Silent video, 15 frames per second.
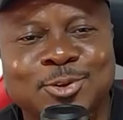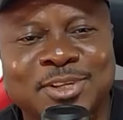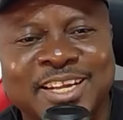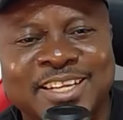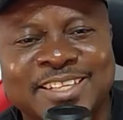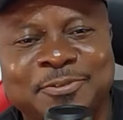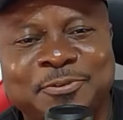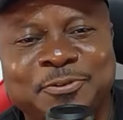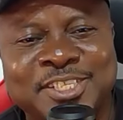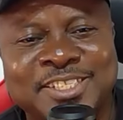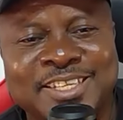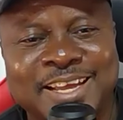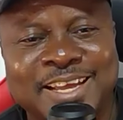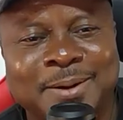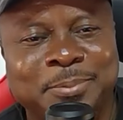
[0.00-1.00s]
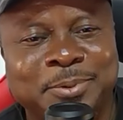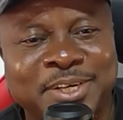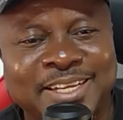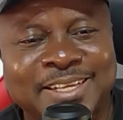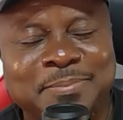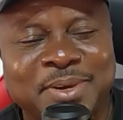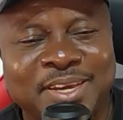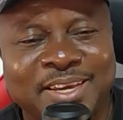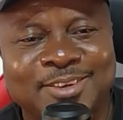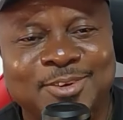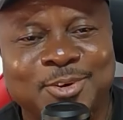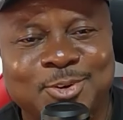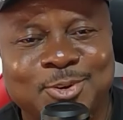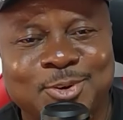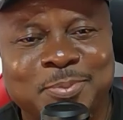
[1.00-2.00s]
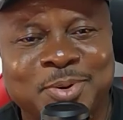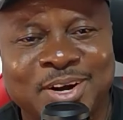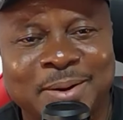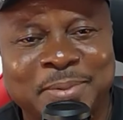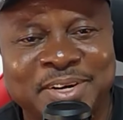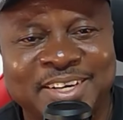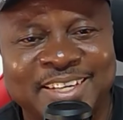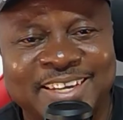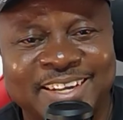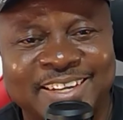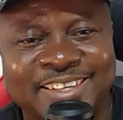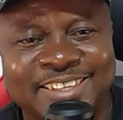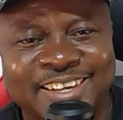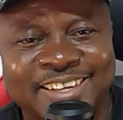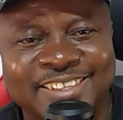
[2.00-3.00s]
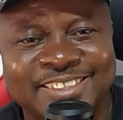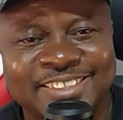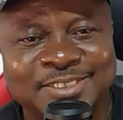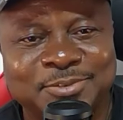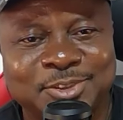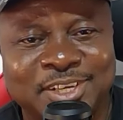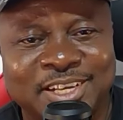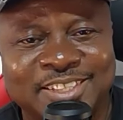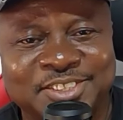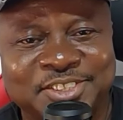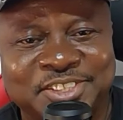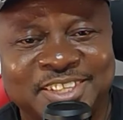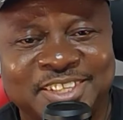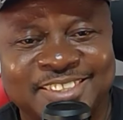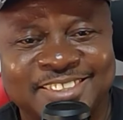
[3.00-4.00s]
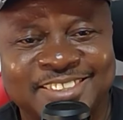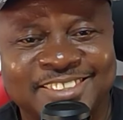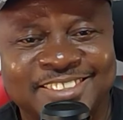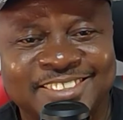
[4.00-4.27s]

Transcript: you that the face cap really make you look more American than even Nigerian?